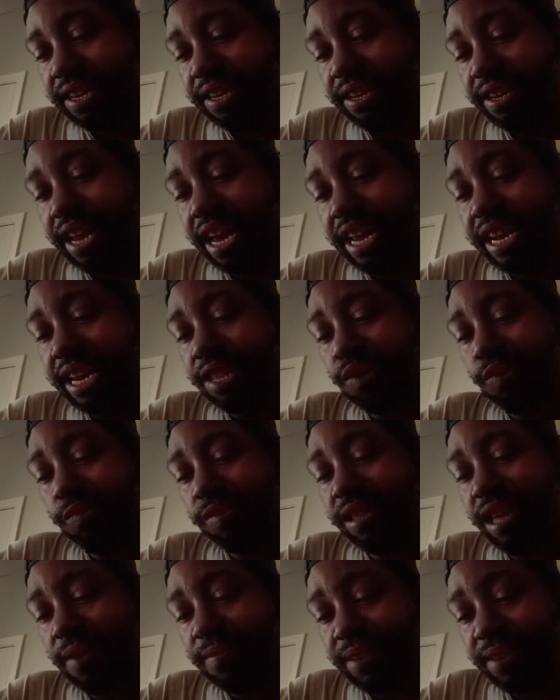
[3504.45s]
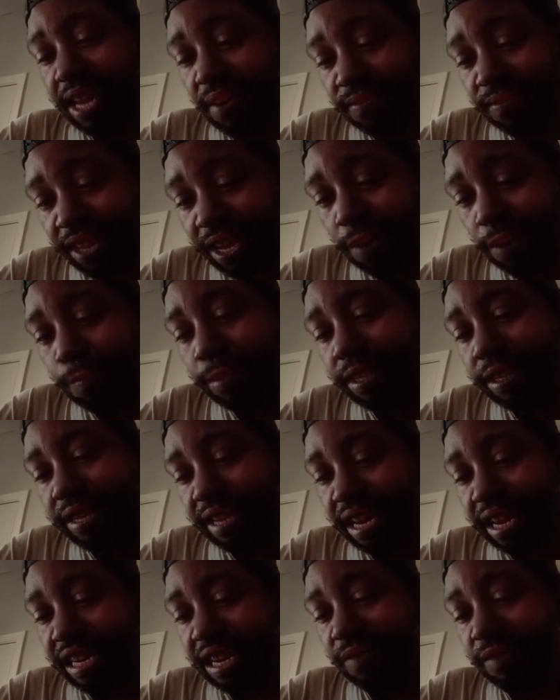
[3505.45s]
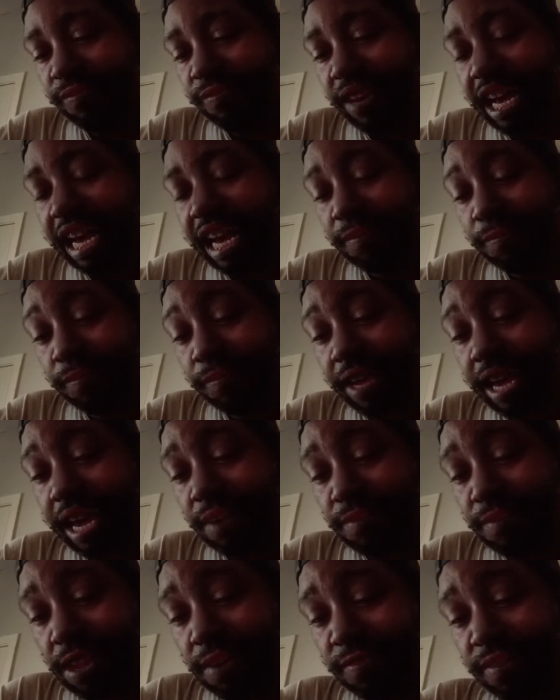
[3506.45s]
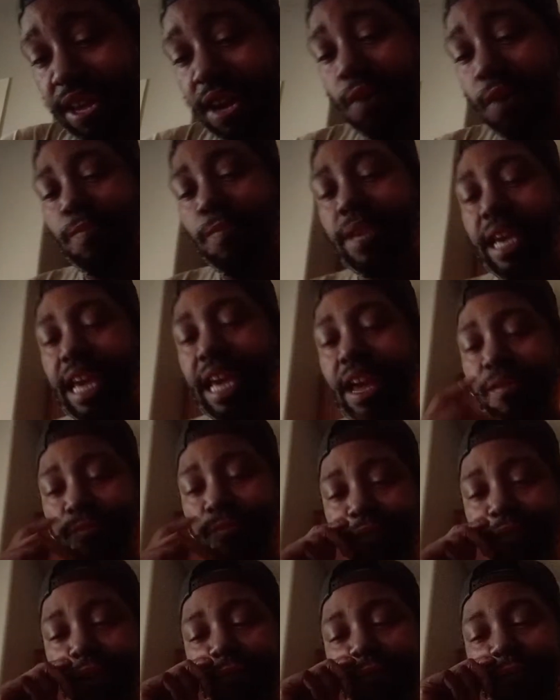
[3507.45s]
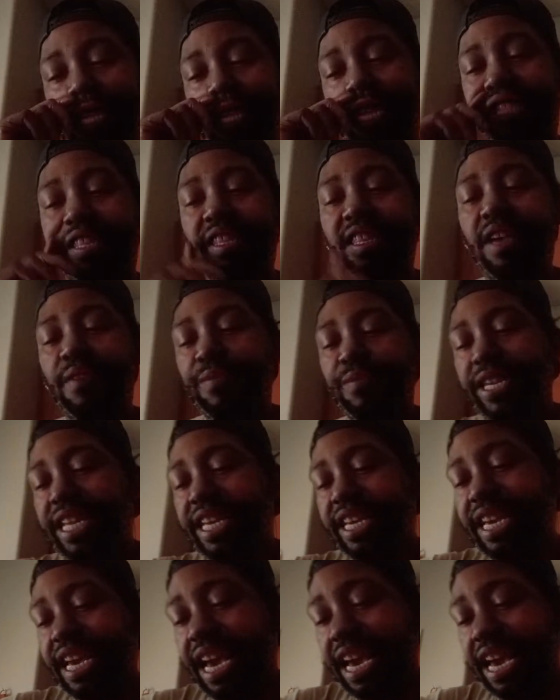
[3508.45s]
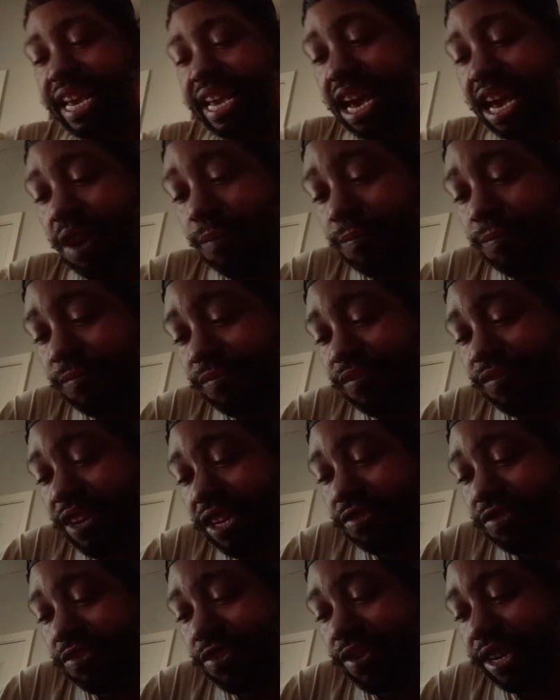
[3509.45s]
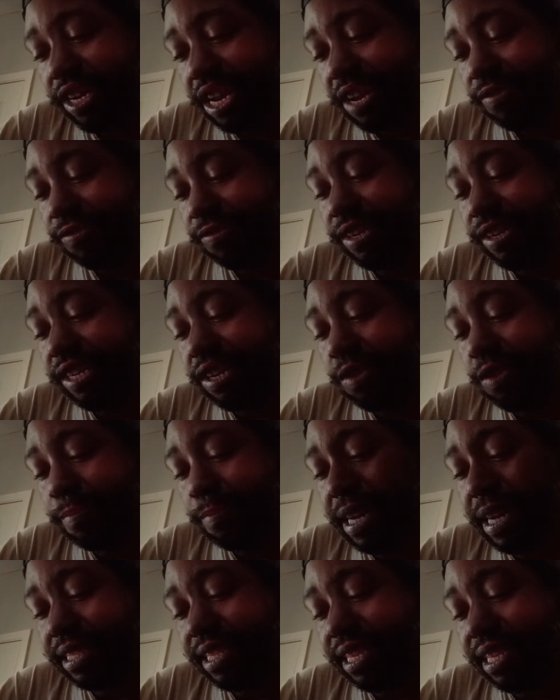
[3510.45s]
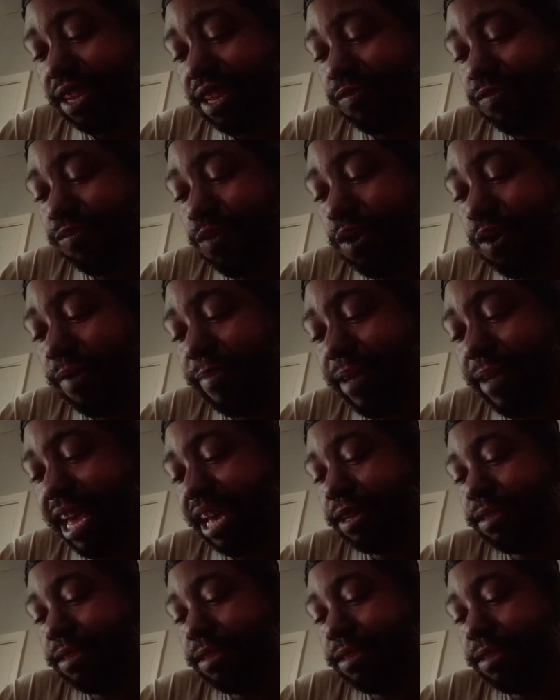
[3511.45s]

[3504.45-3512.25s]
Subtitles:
92.7 FM, 95.5 FM, and 1570 AM, featuring a regional Mexican format.